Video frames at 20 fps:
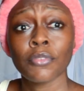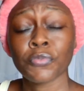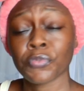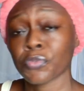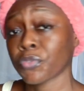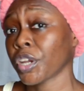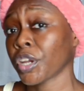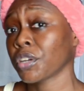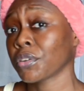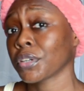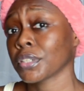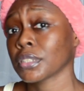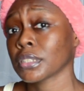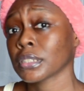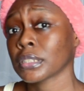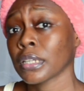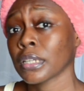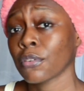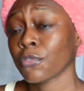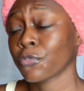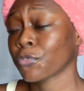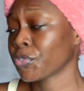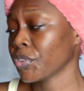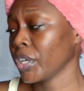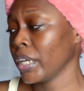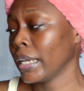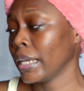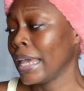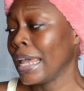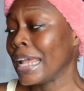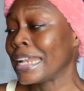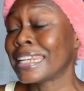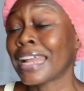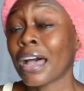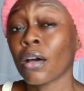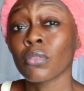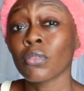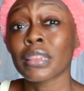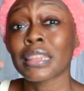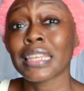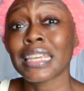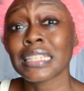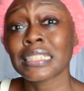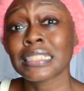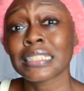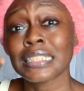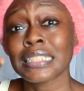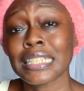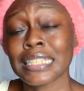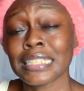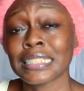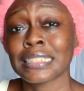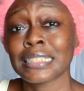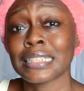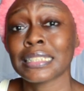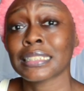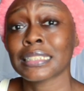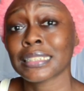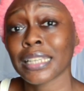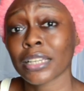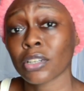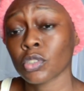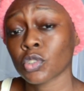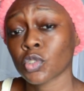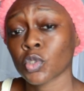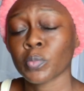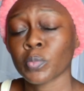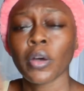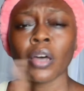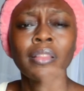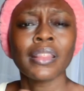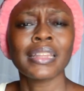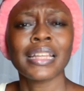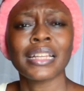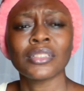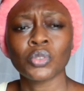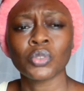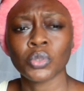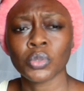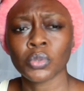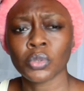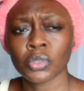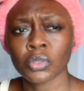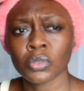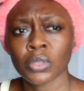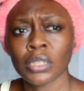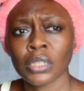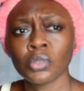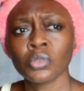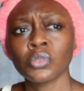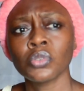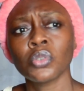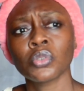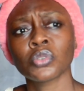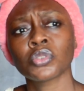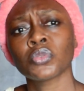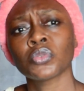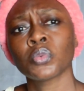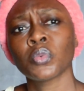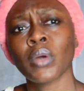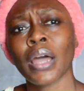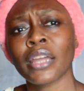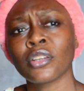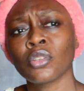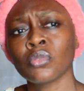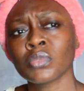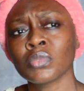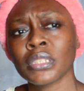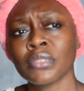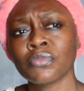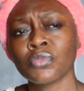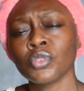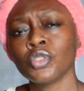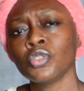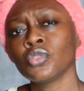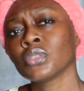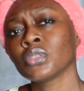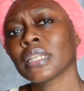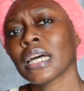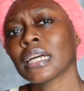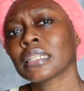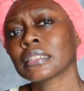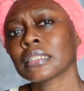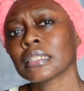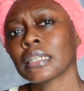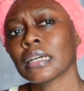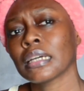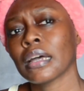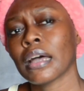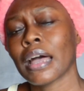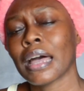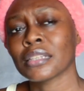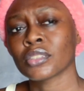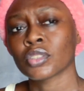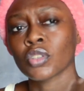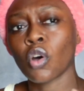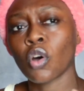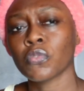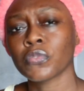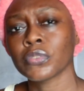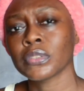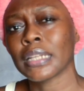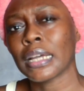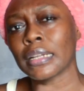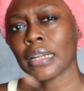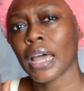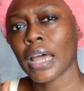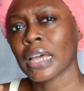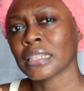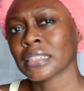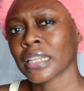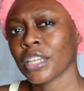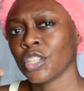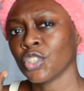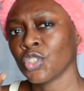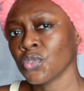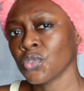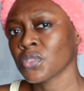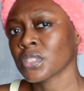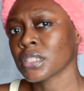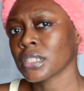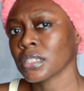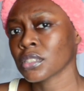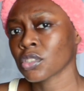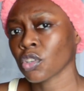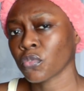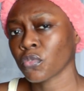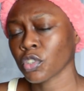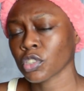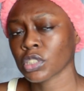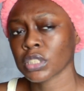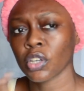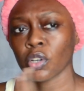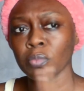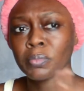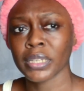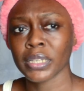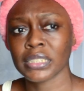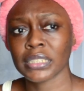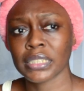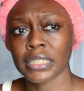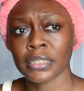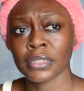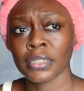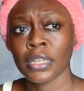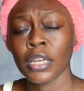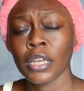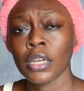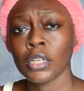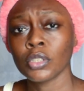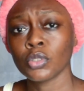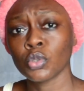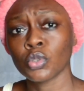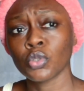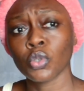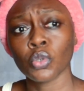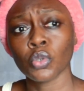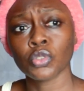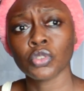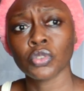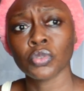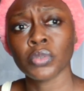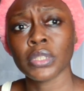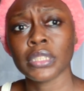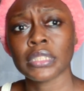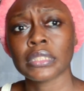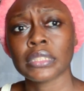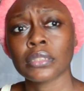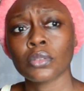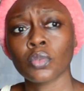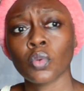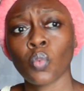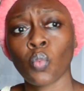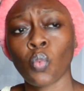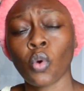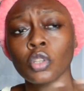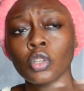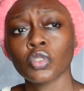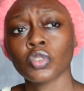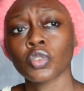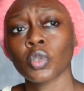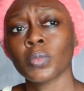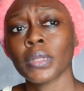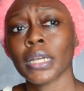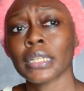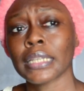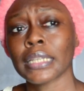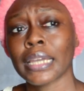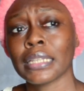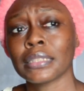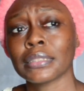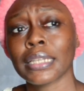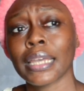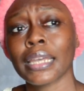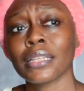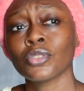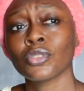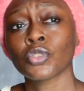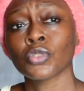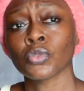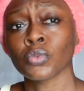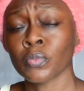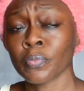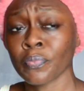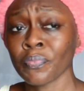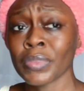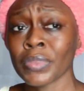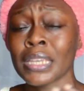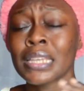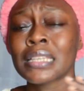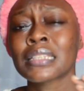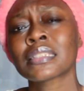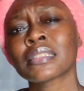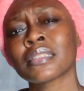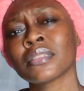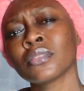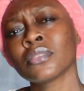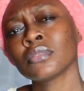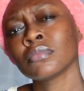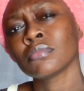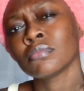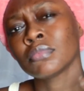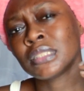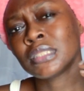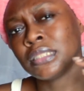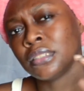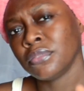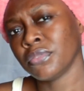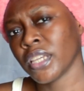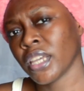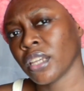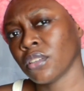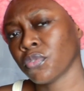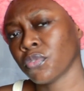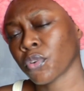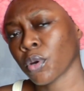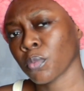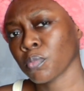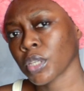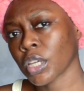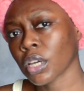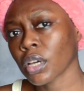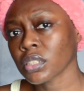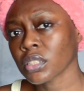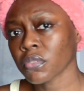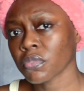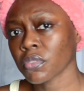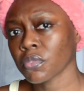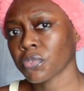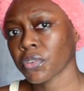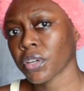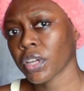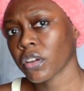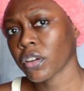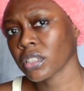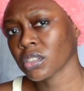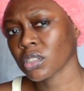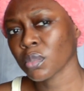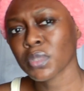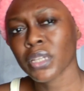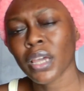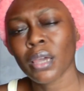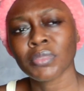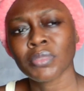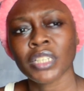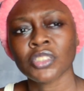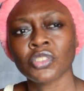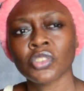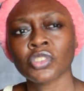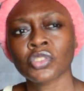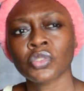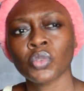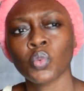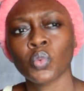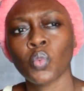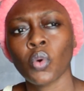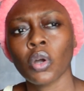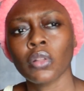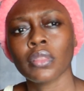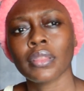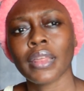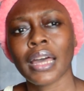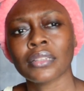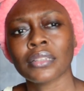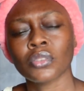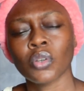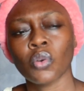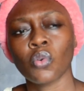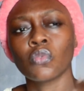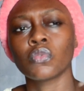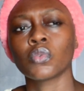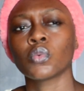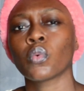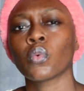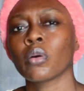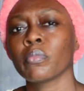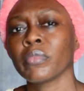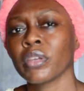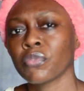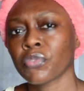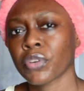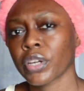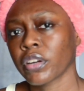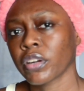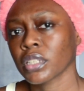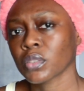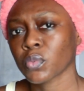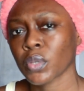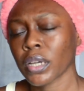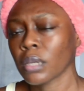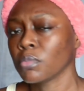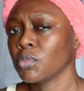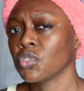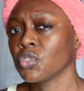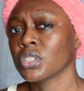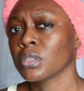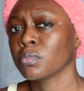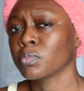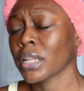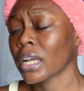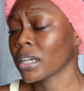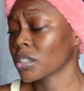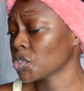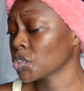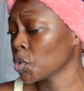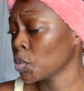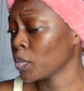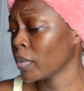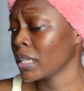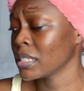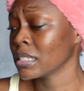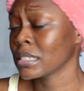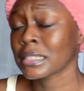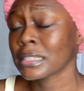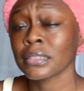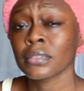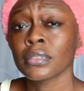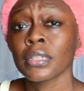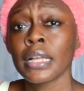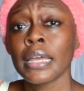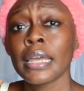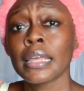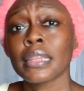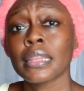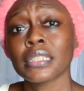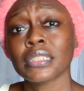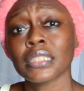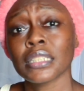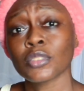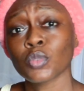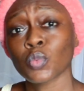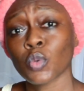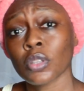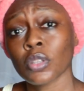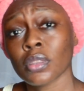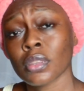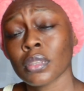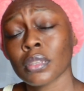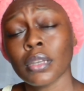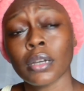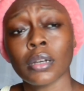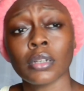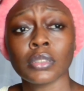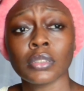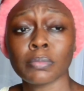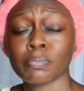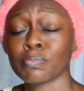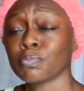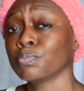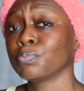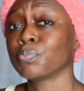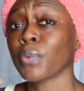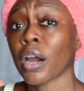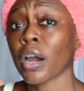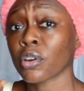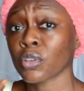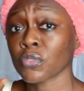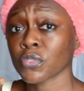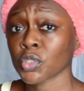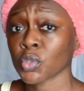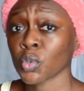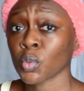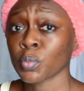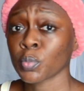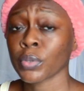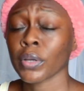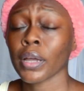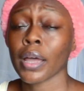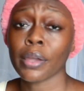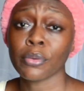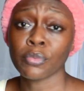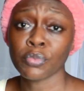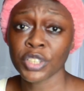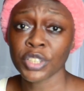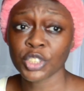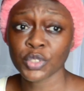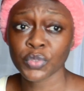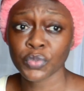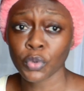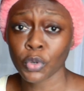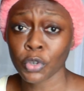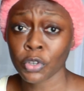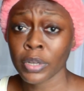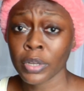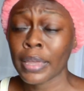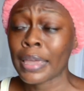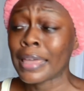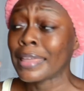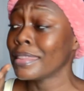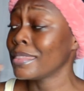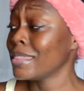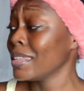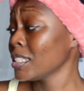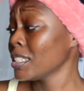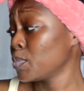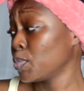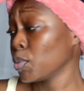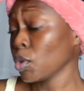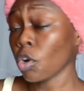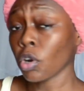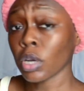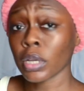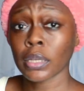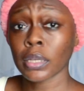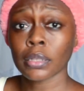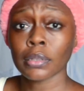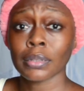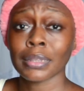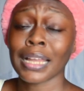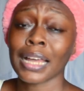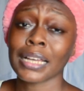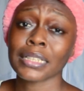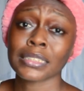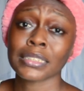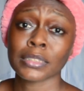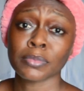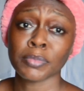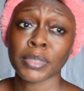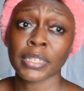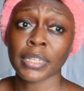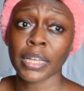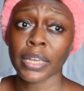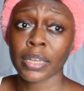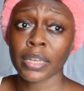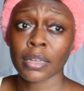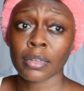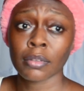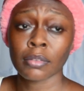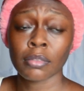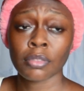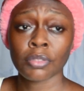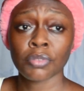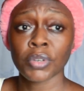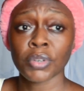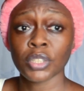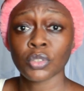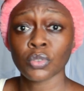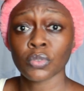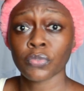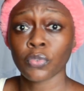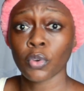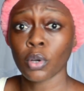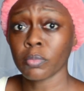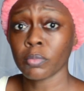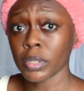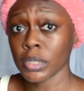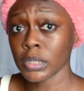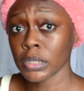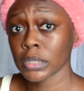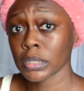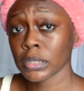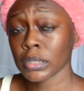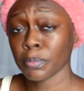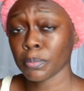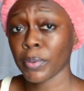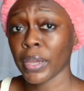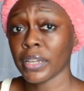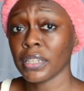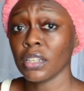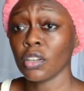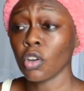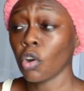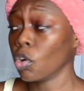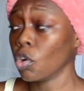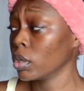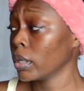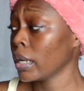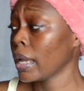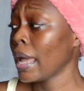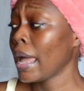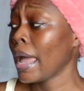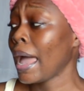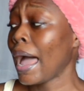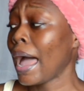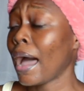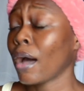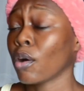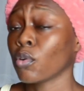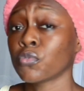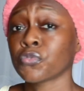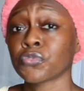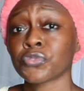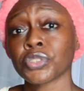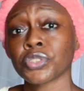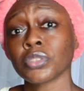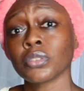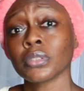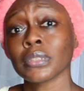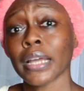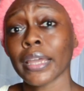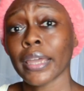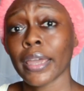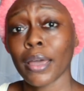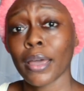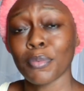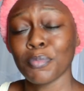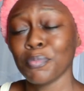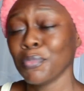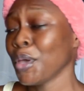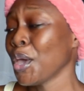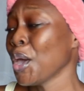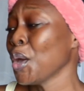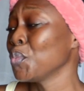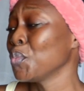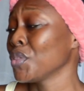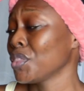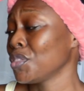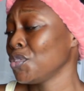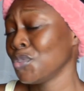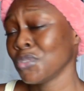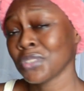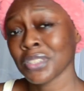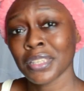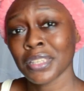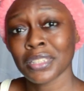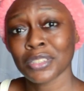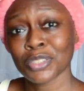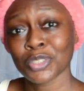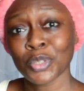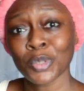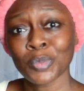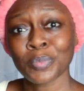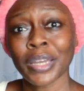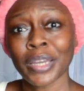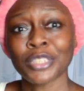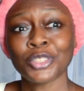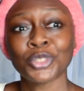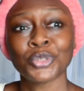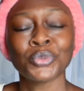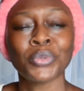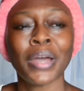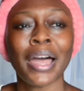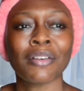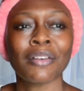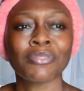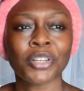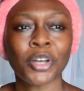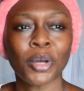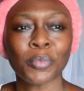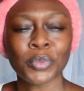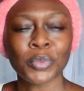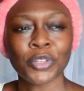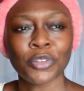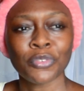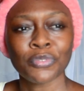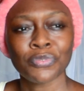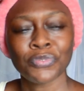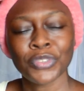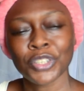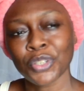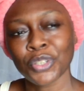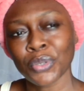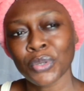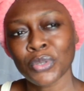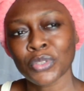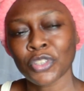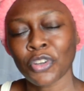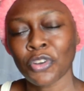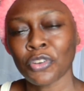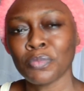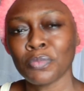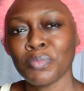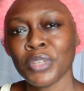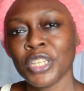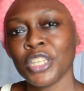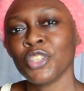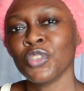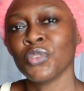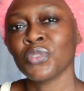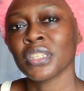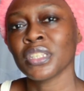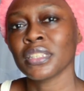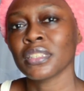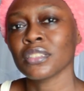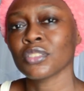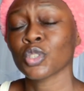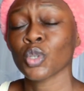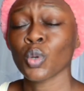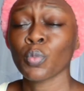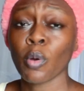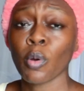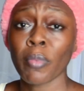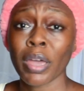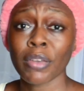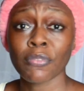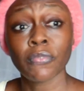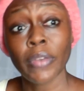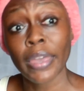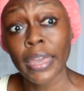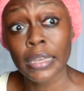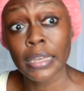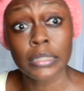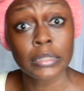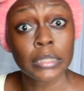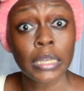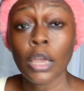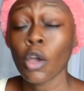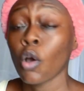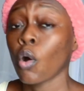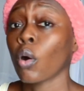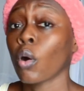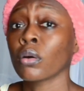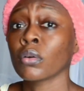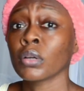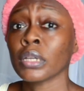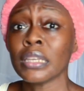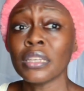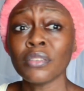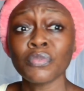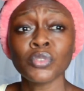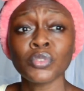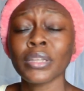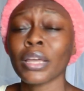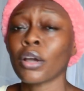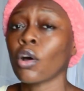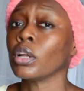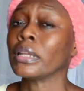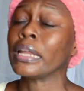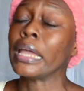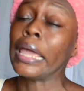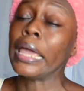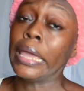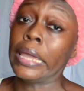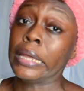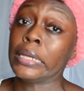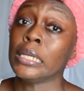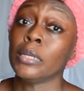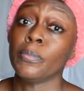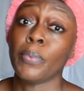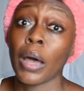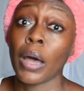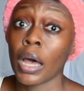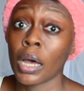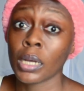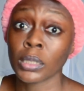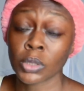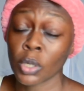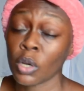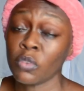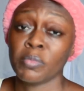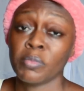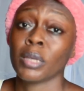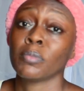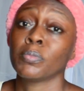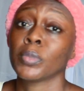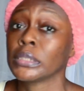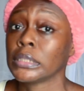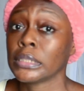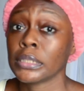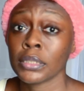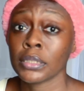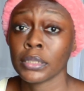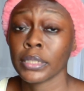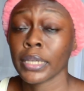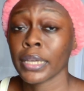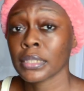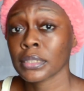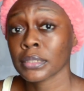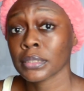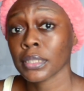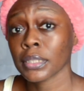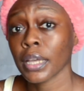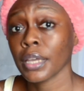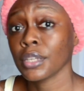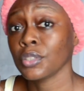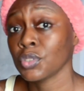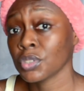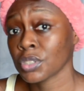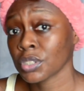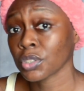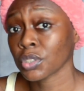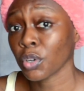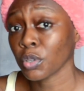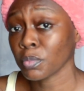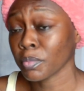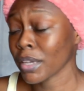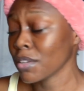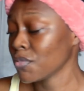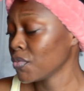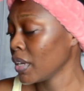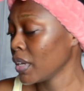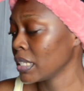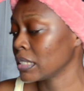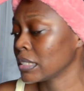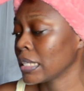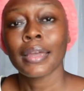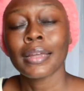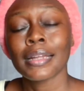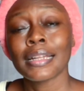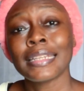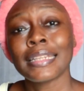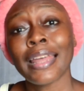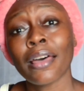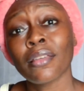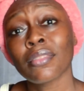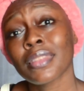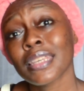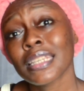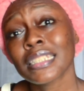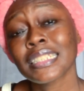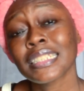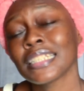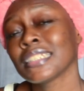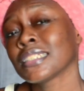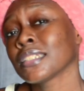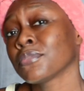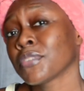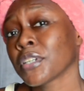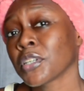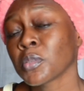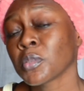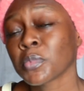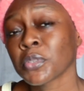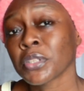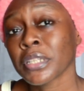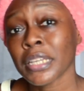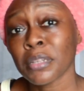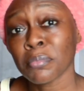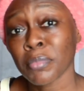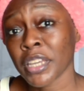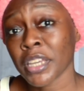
fragrance free. Now, this is the second soap other than Dudu Osun. And Dudu Osun, I don't even use that as often as I use this, obviously, on my skin. Dudu Osun is still one soap that I tend to still deviate from because of the fragrance. Sometimes I just don't want that overwhelming fragrance when I'm using black soap, and still this is what the bar of soap I reach for. This block lasts me like 3 to 4 months depending on how frugal I am with using this soap. I do have a couple of videos on me using this soap on my face, or even on any part of my body. Yes, I use it on my face. Now, this is available in my